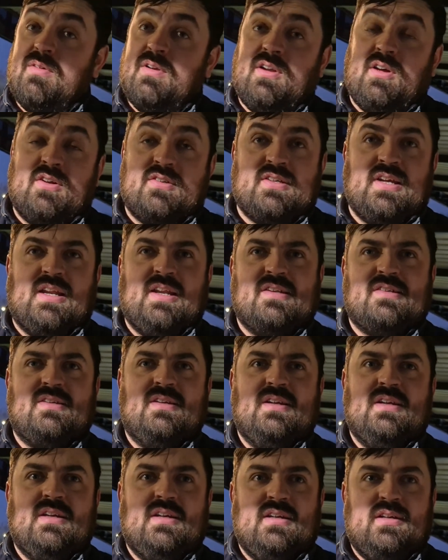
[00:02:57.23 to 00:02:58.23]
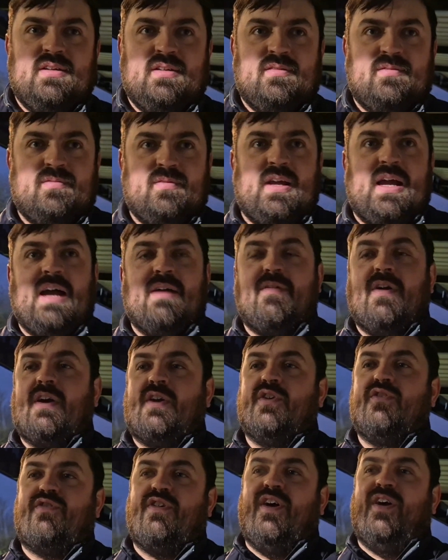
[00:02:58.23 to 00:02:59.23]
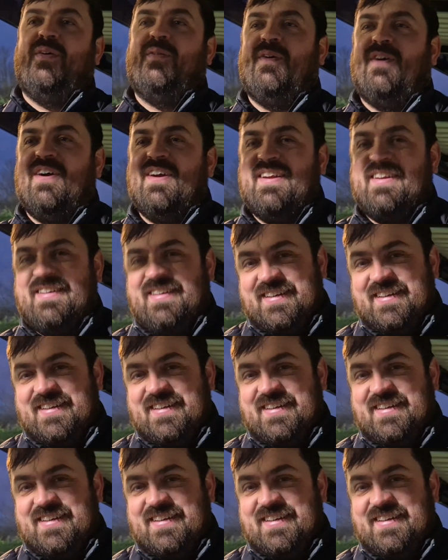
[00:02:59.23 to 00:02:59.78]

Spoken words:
Like I said, it's out of our control. Why?